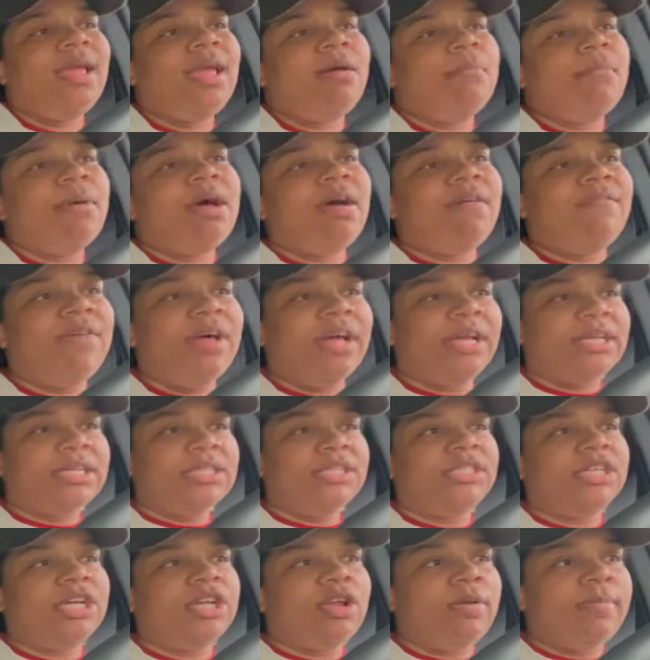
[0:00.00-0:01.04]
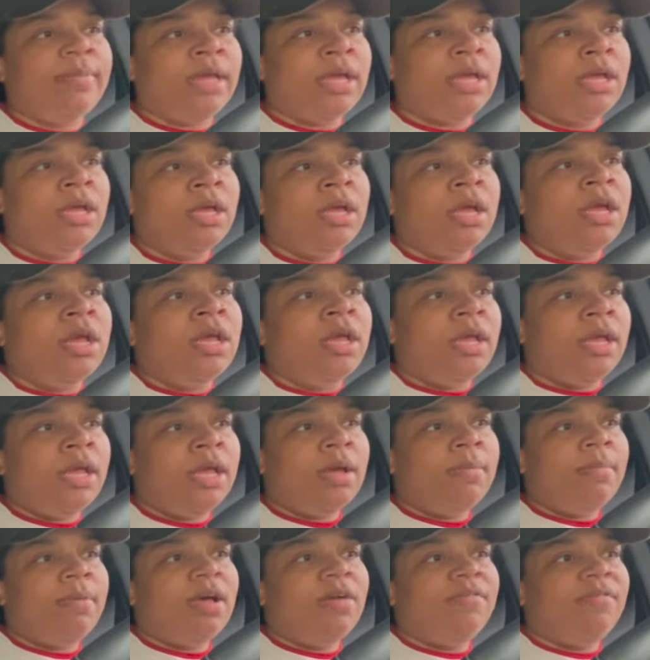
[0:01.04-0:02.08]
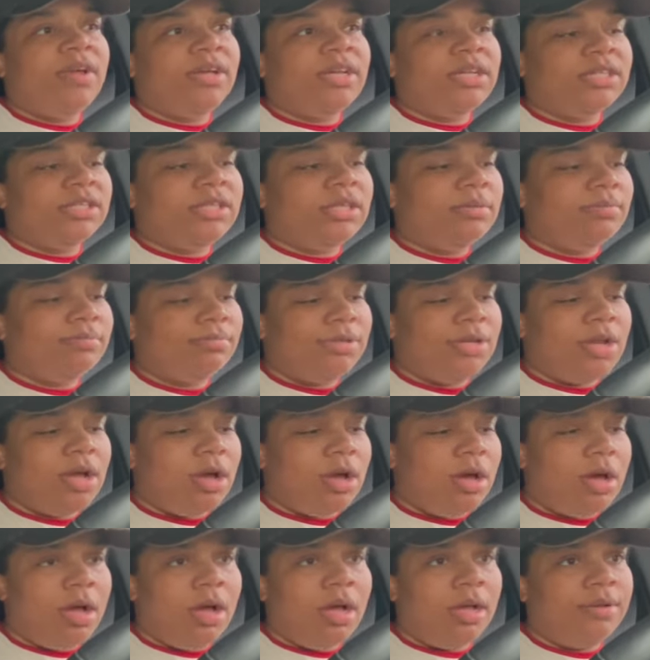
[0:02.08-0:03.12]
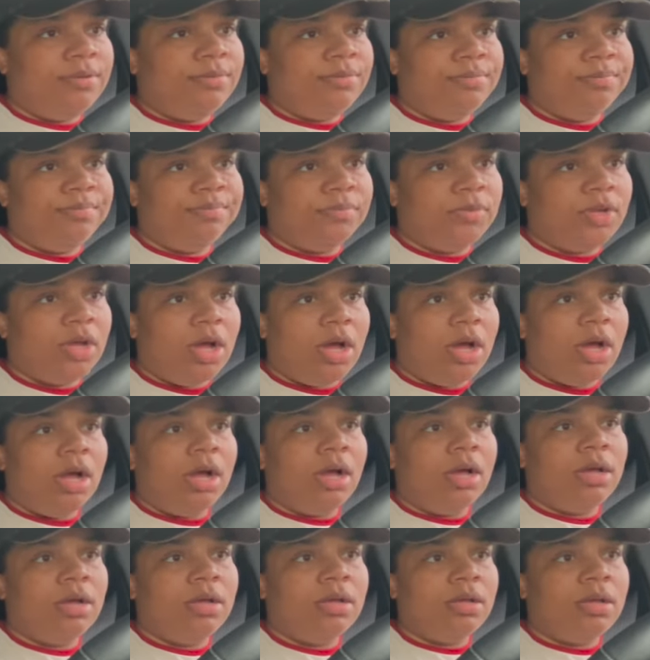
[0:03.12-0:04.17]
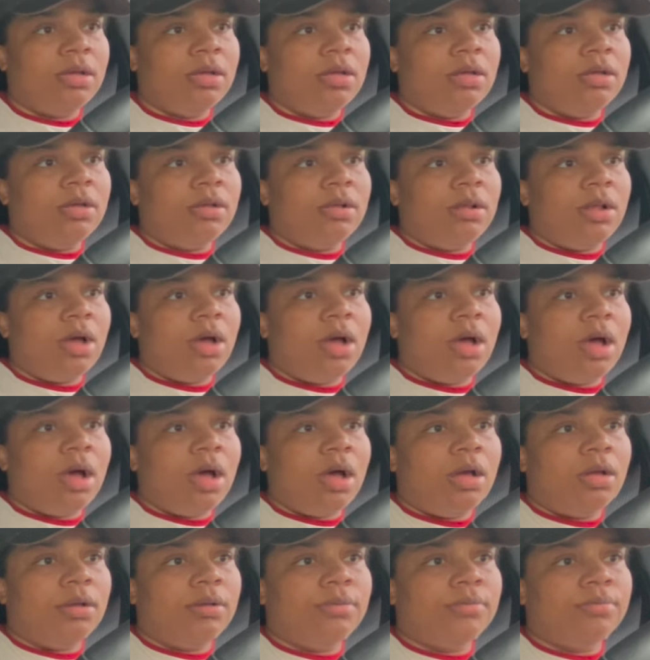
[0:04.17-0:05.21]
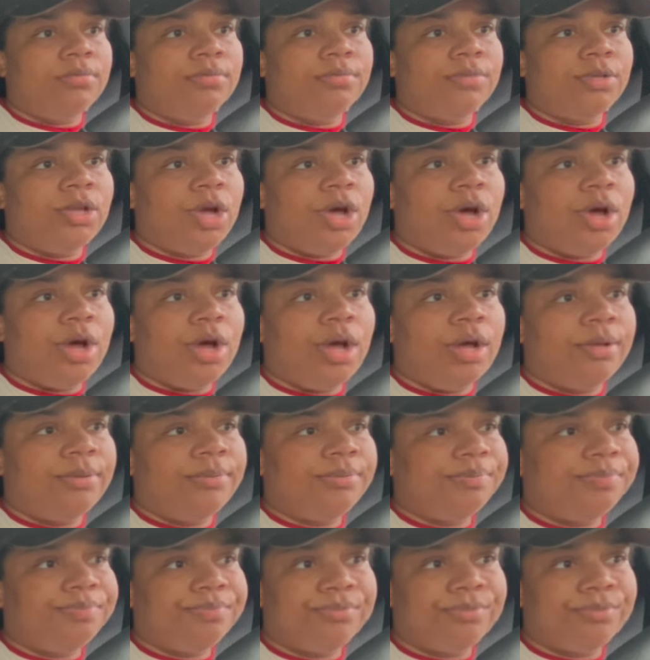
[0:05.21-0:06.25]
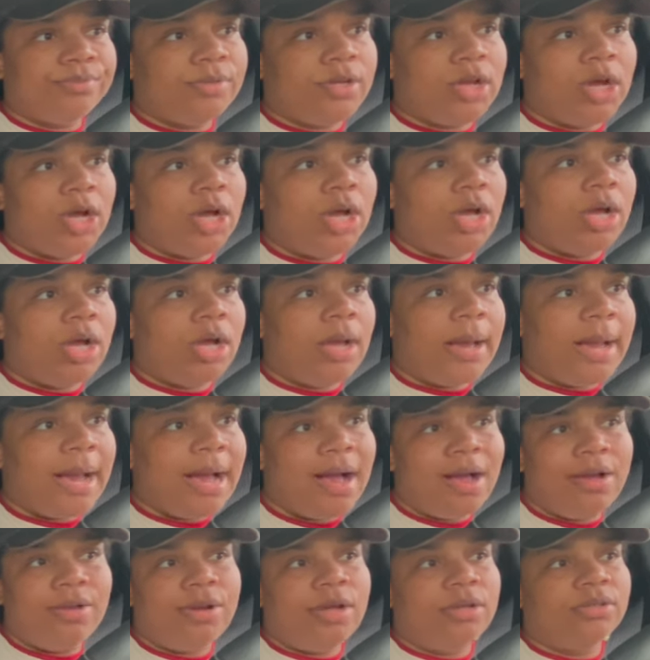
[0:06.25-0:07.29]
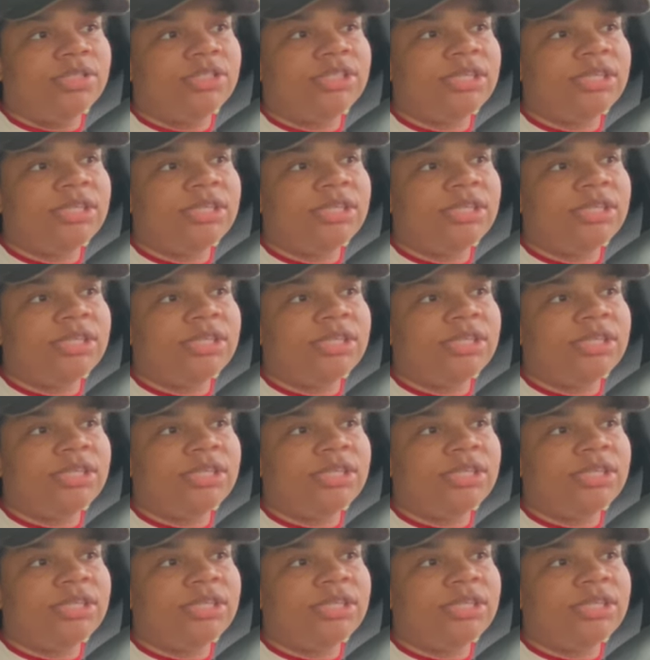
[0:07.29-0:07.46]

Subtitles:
The person shown says nothing.